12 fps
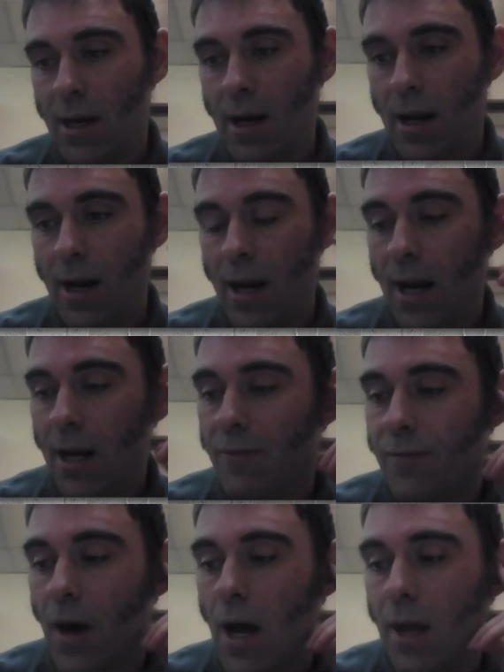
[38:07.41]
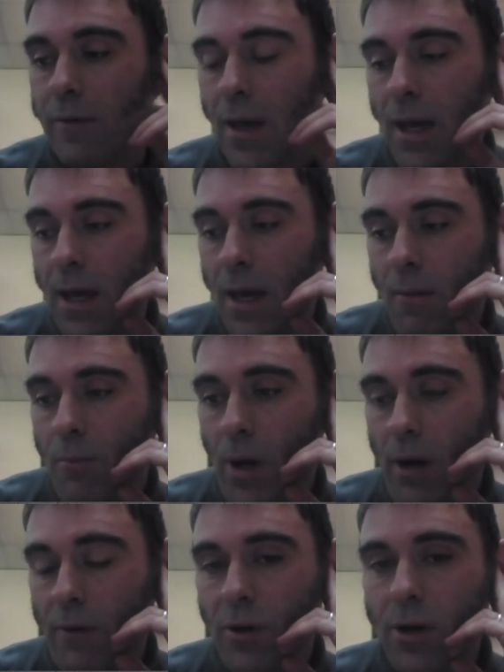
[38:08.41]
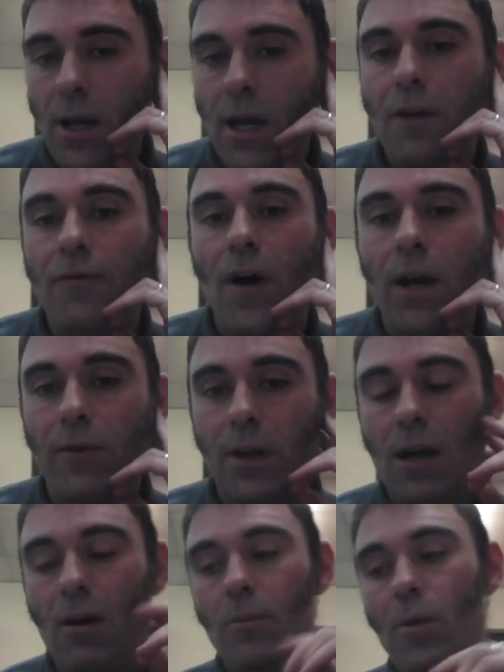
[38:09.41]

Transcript: a 90, eh, 85, but I've got an 85 in there at the